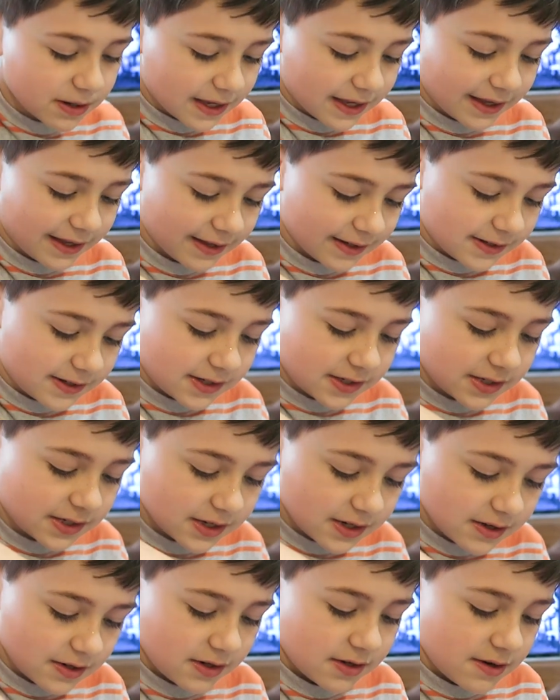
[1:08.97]
it...
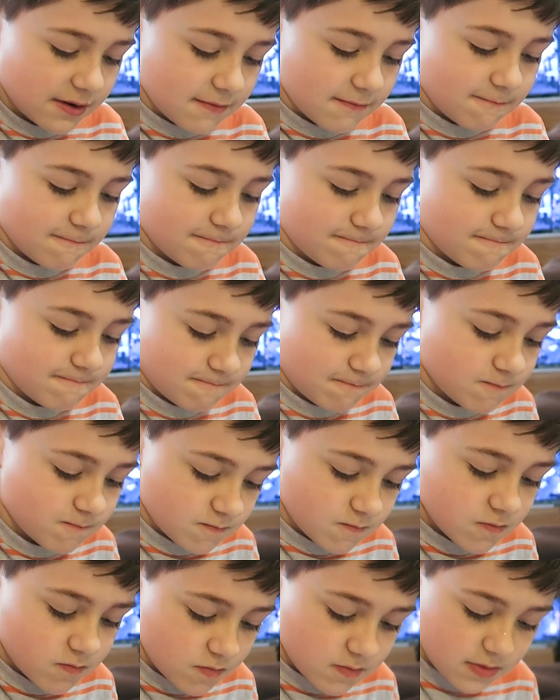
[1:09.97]
Makes it
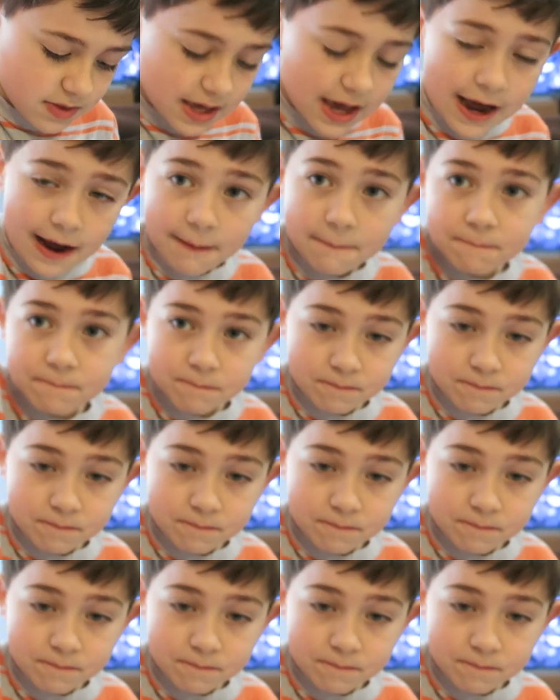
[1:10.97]
crunchy? Yeah.